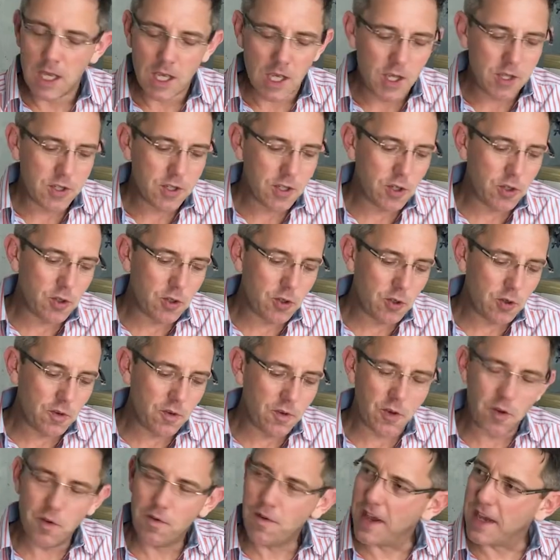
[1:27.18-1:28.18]
So
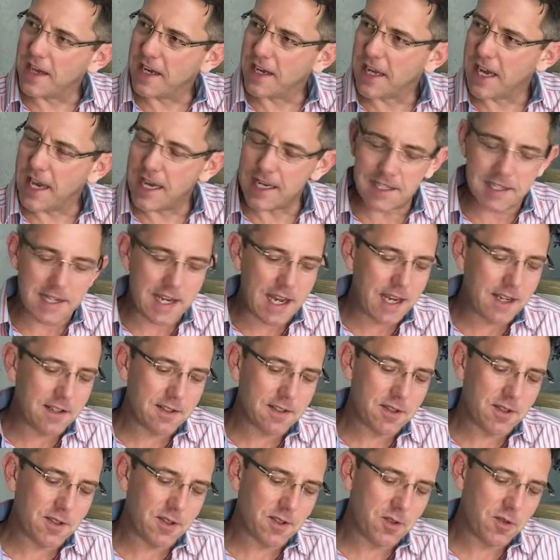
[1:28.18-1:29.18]
you've had guest
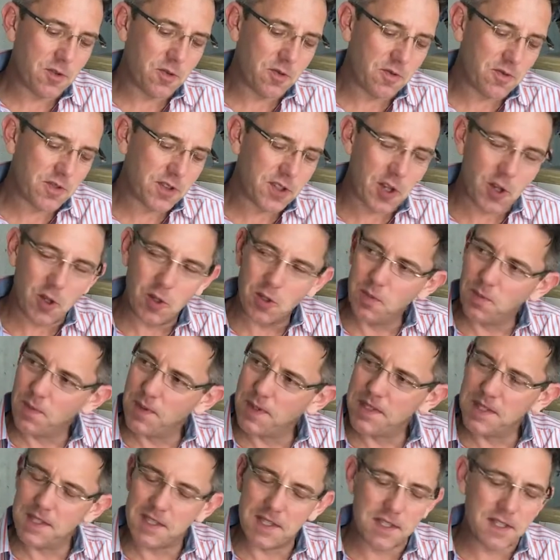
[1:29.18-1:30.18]
houses, you've sold
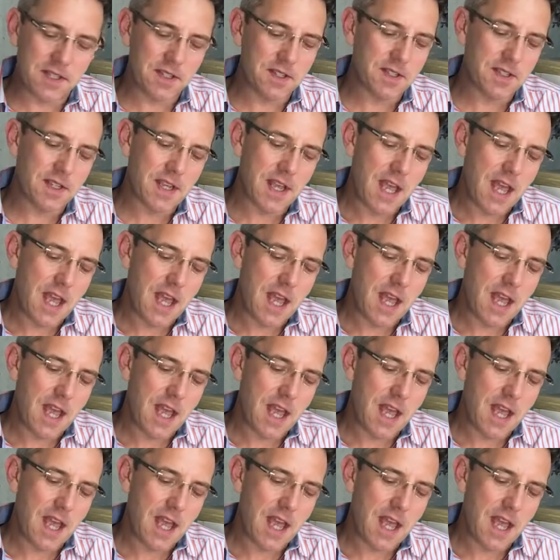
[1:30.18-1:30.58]
businesses,